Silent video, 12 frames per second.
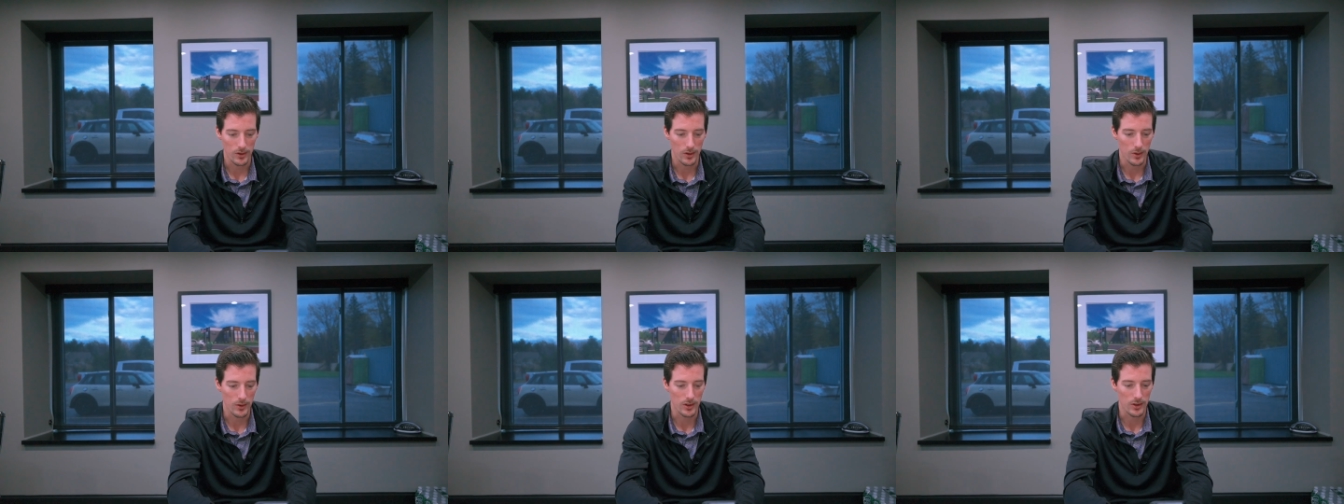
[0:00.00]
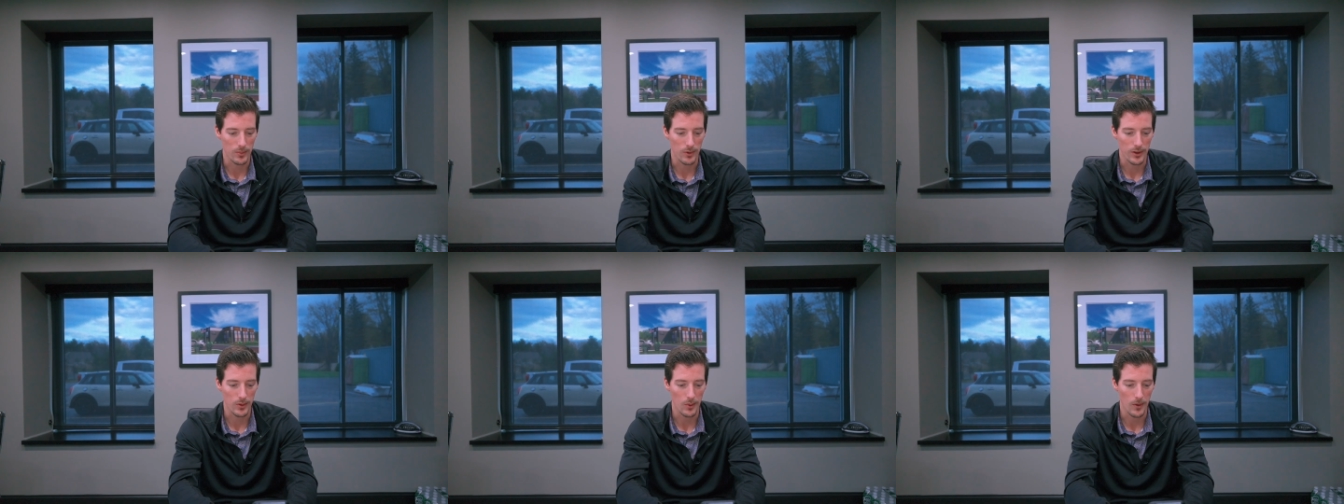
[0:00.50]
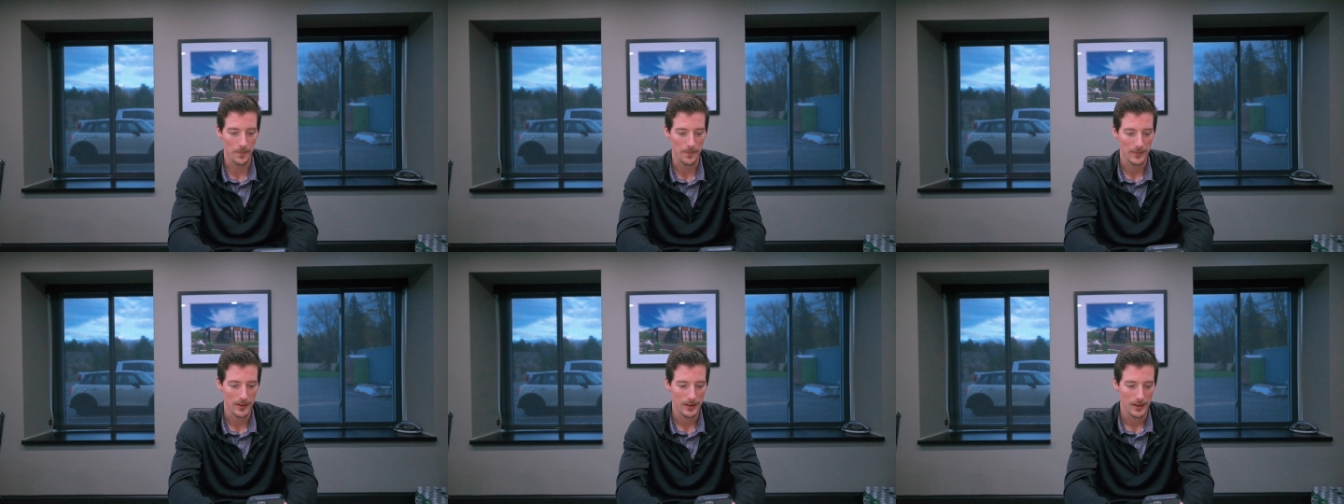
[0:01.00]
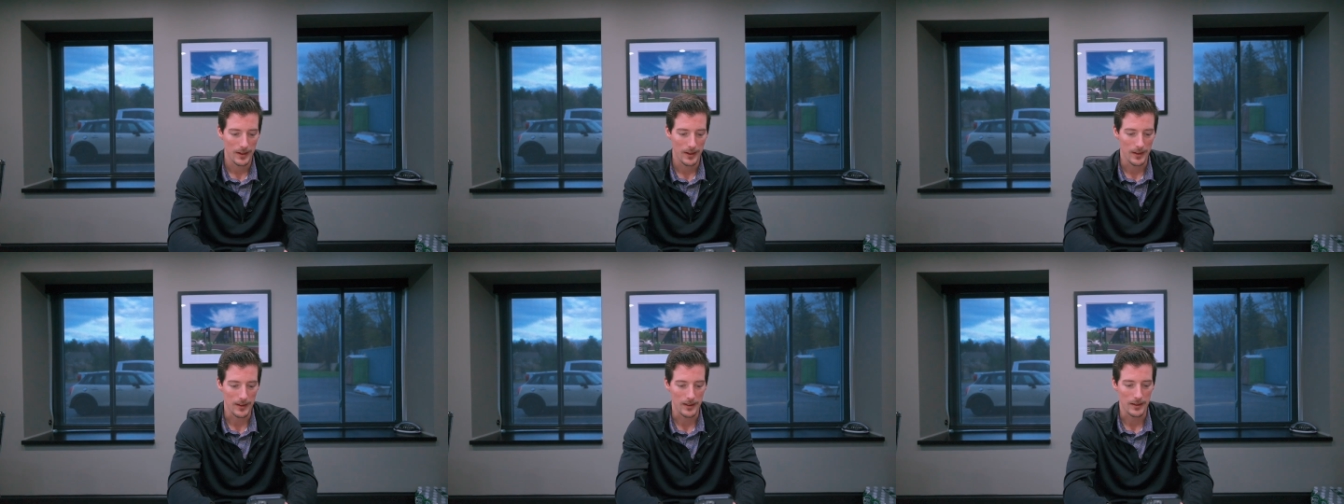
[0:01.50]
too, which is pretty cool.
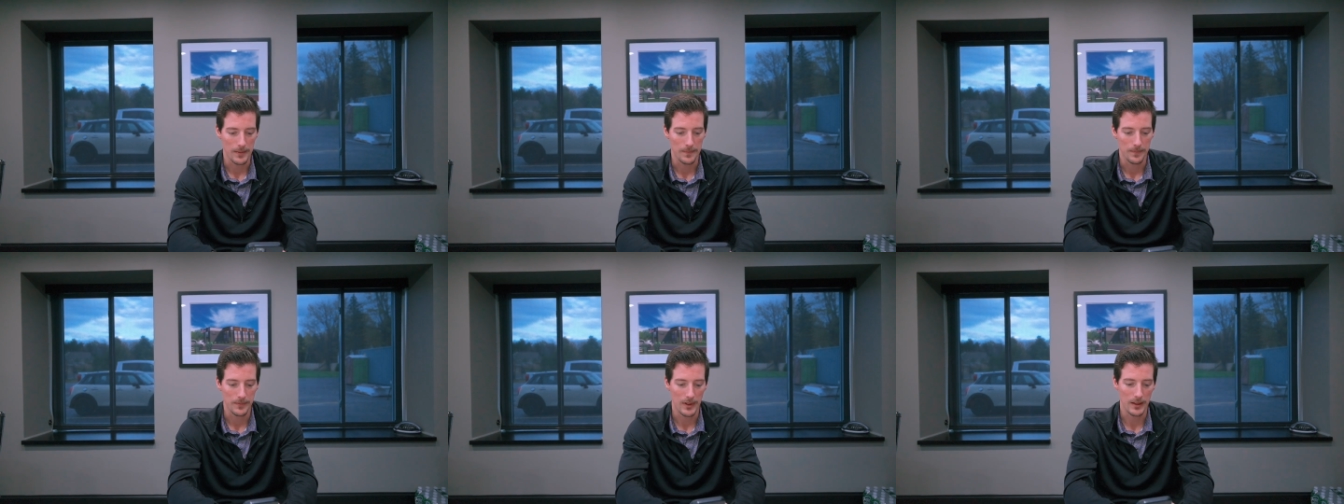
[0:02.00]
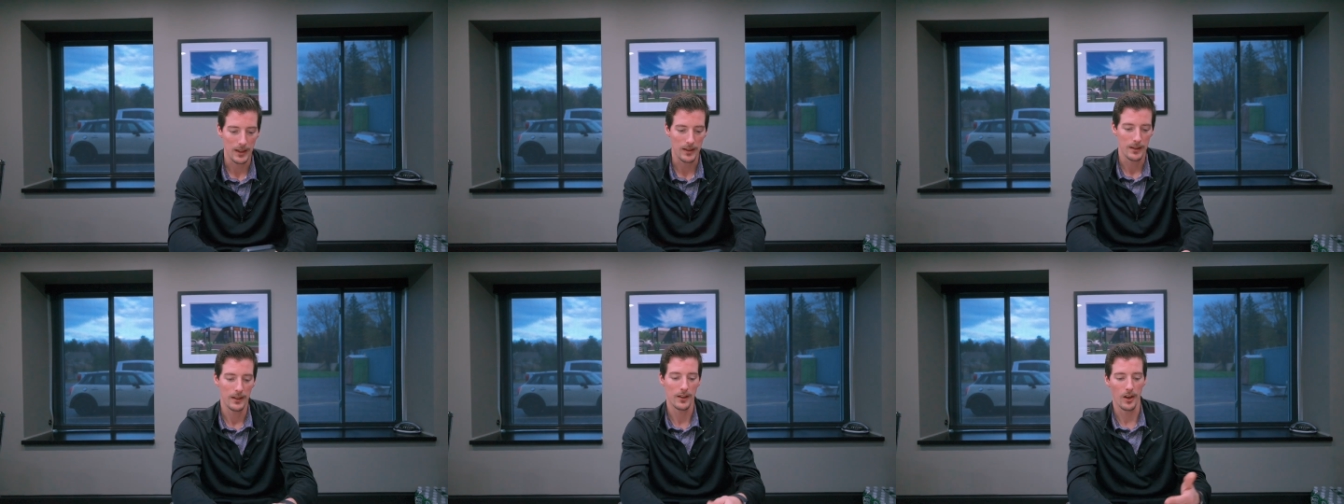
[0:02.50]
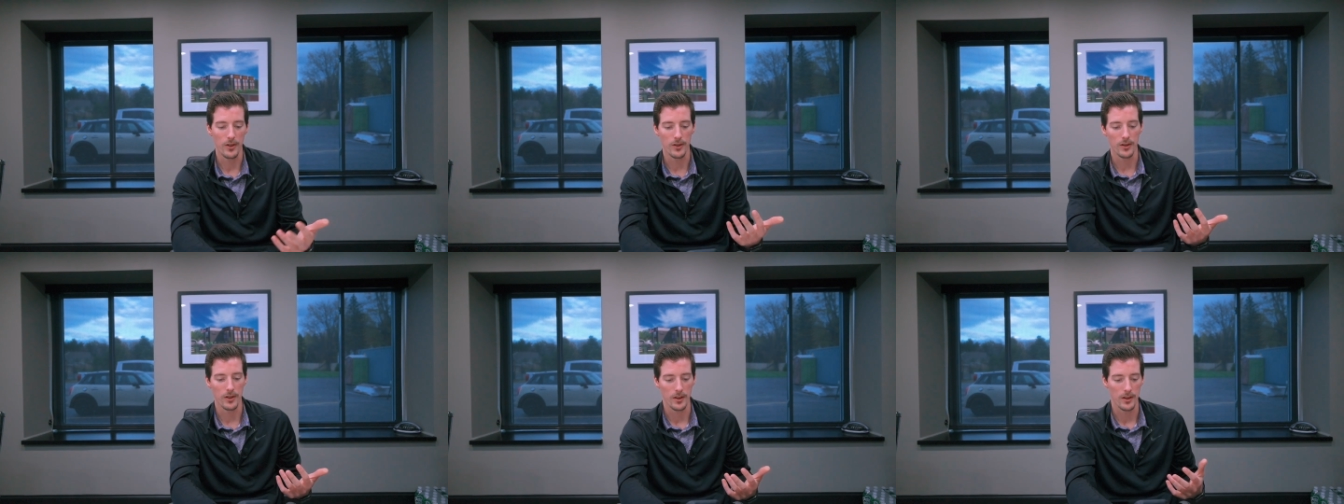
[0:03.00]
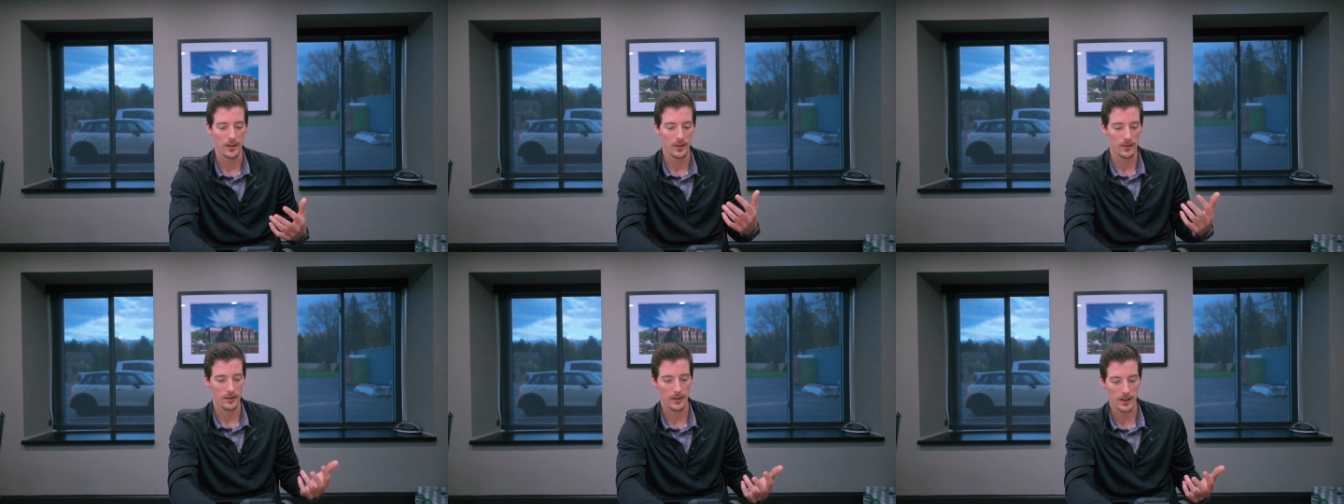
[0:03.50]
And then in other
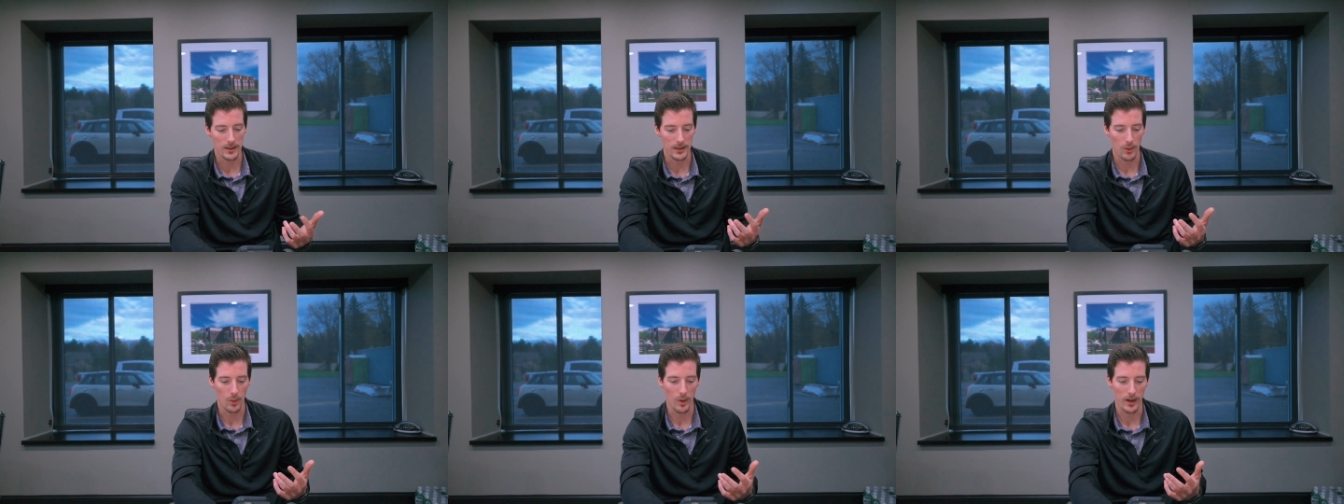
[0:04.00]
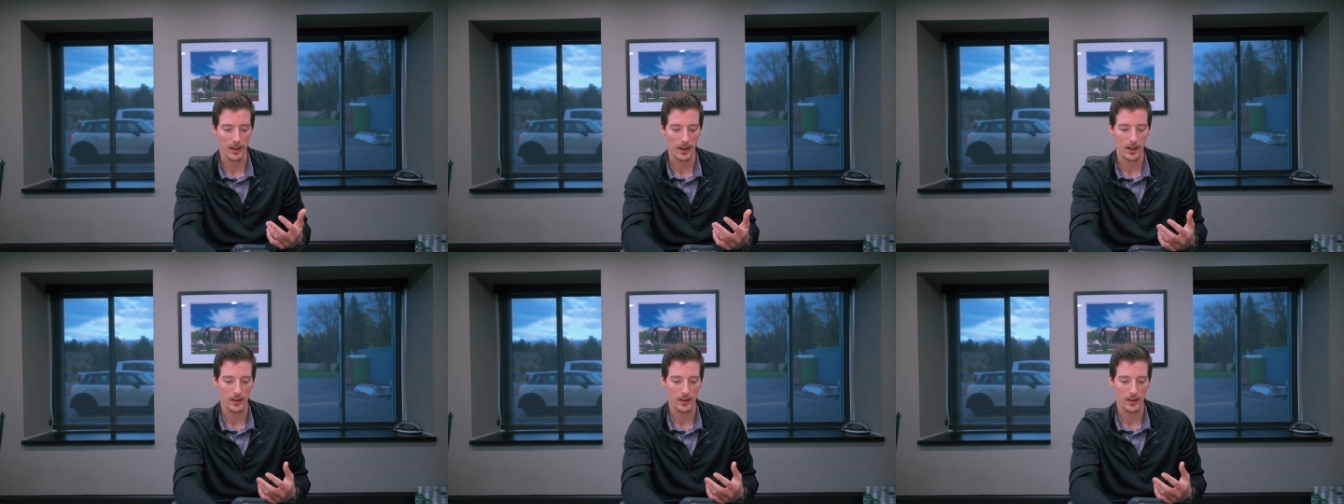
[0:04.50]
things that we're working